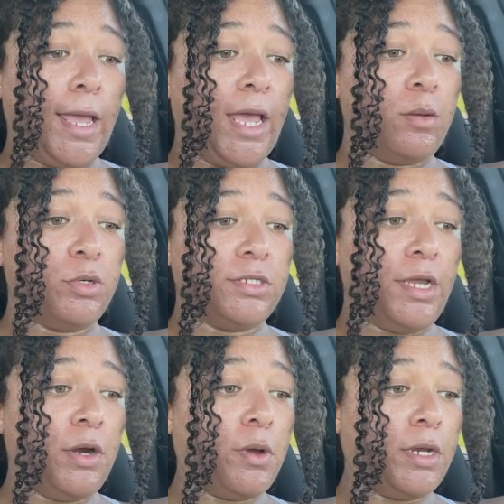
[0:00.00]
had to put the
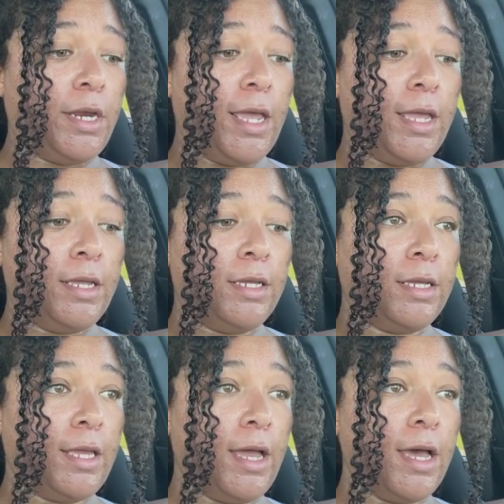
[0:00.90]
air on today.
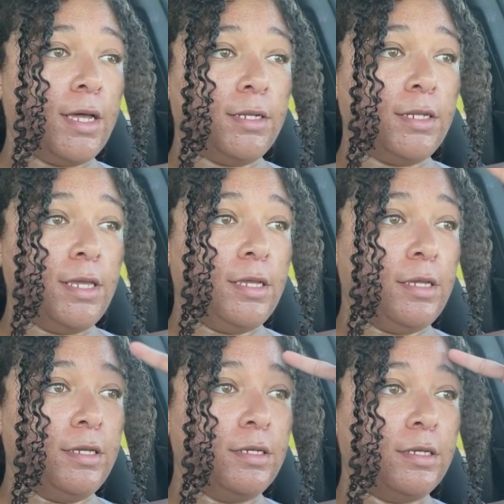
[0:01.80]
Golly.
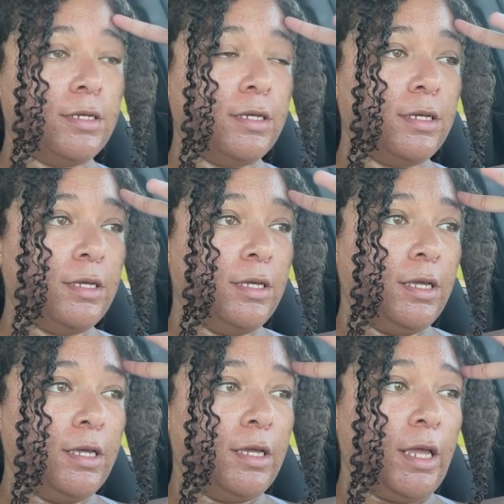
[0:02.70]

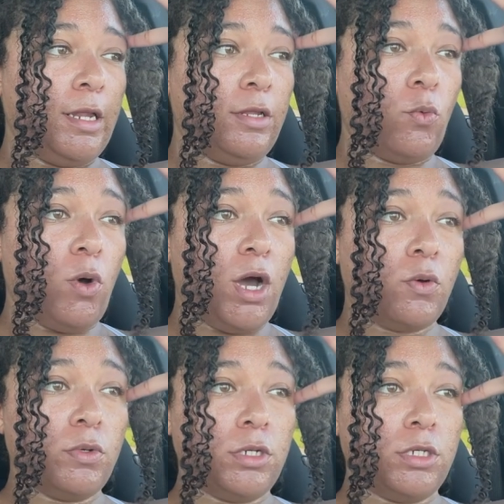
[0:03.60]
And the walk
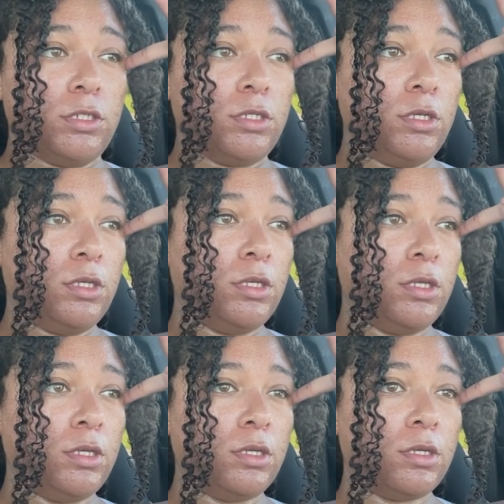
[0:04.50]
was
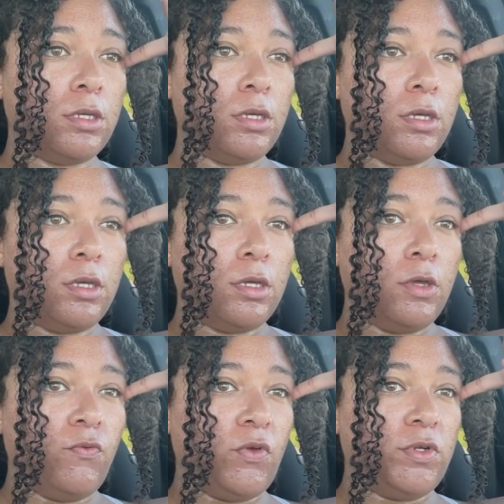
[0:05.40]

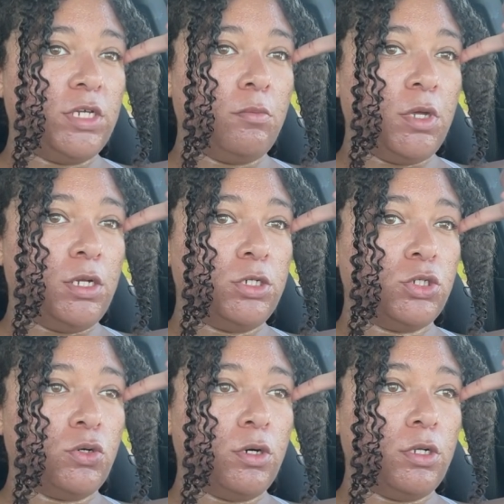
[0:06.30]
15 minutes
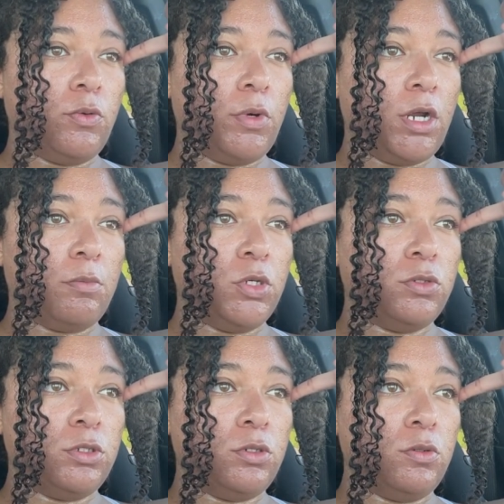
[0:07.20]
shorter than what I'm
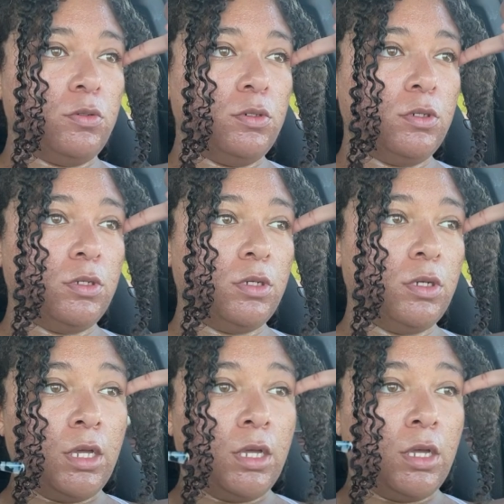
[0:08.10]
used to.
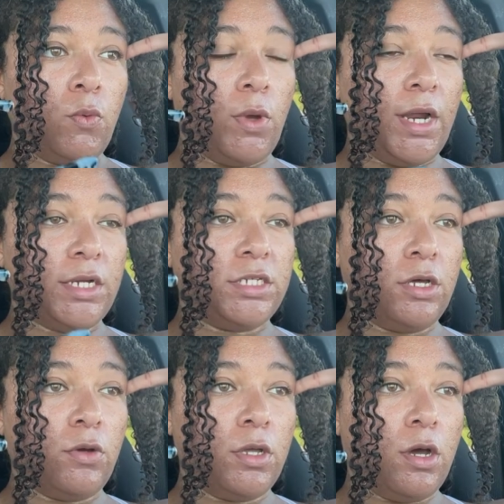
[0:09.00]
When I
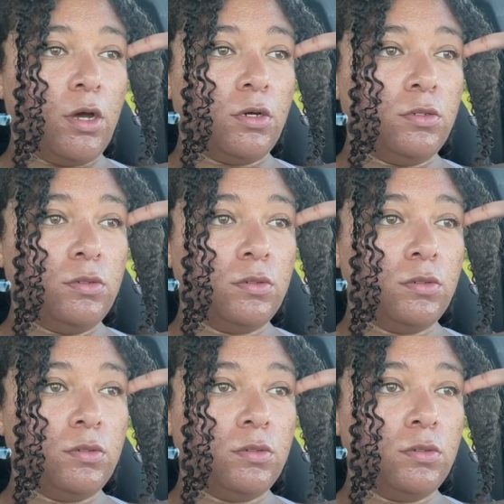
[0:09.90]
tell y'all,